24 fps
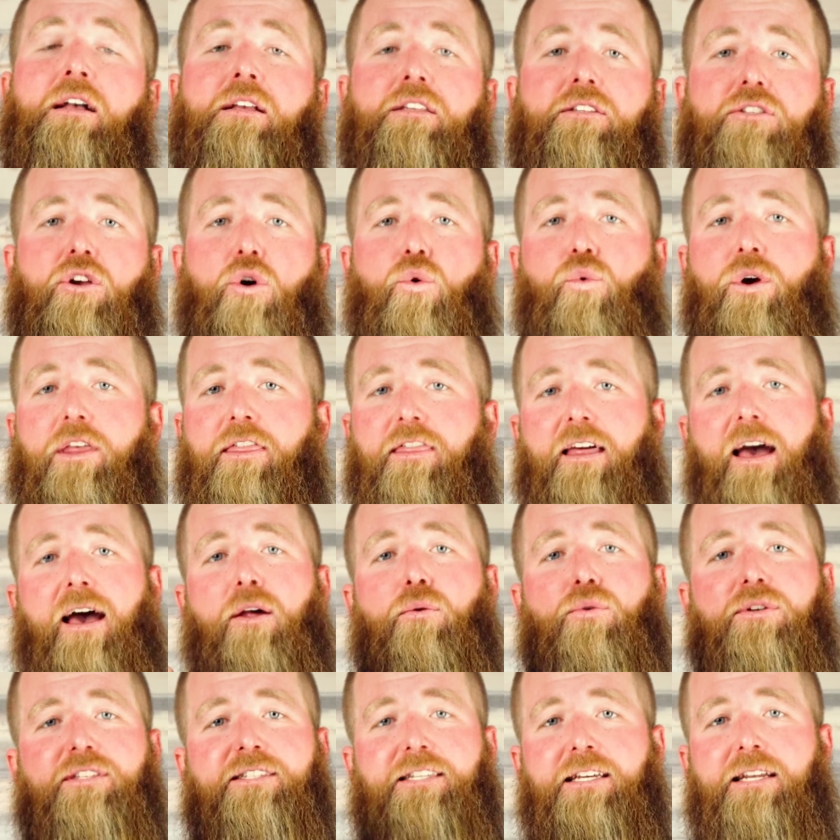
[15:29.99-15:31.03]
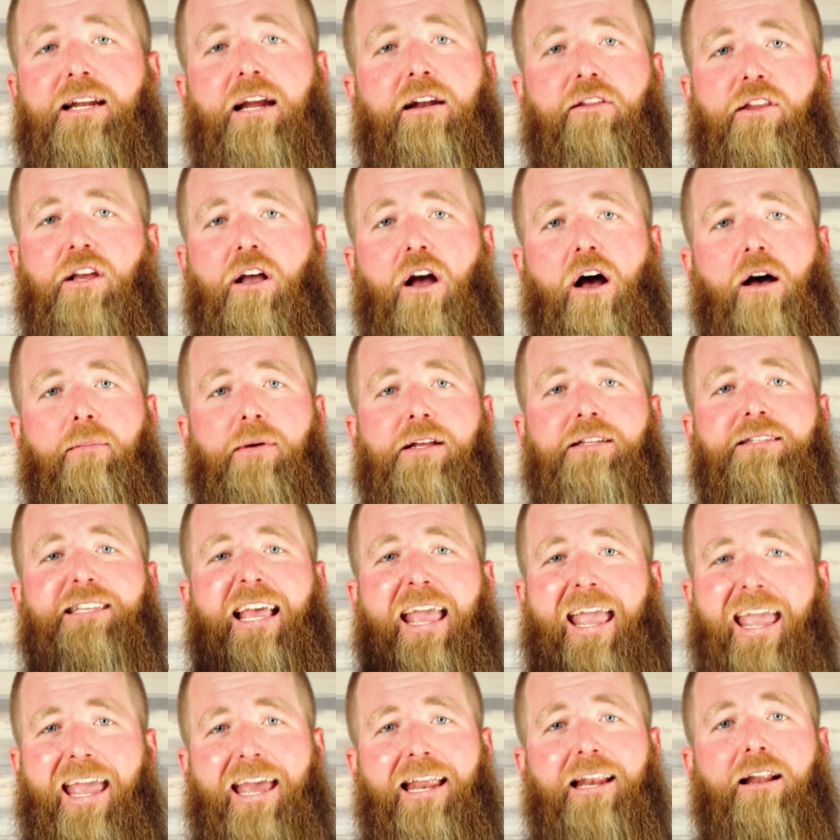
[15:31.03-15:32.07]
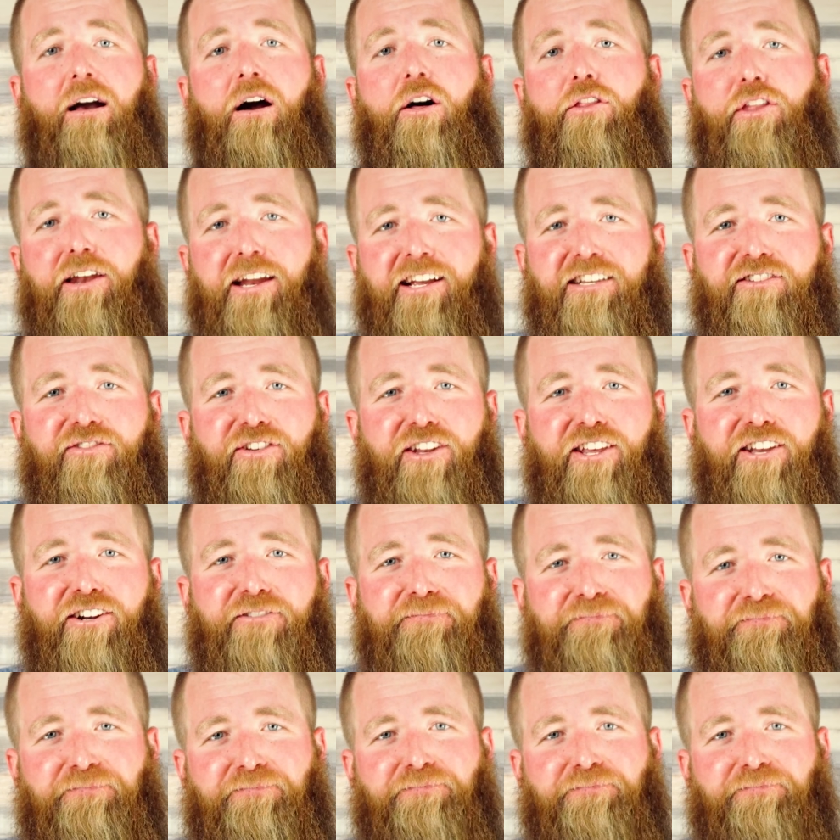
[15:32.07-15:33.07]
So with that, we'll see you down in the comments and on the next video.